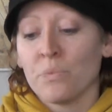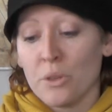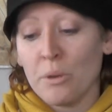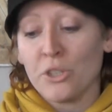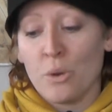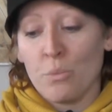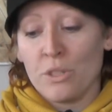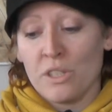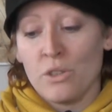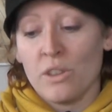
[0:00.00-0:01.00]
The big jump
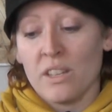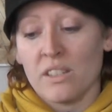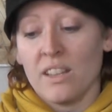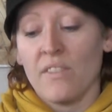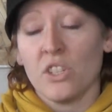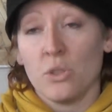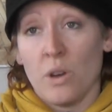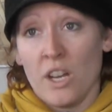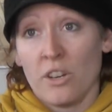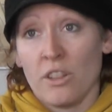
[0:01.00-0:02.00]
was in 2011 to
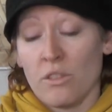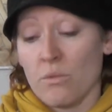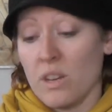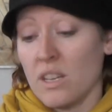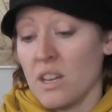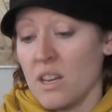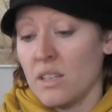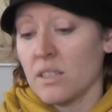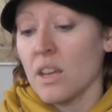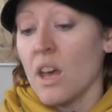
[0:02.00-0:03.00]
103
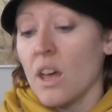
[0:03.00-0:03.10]
tons,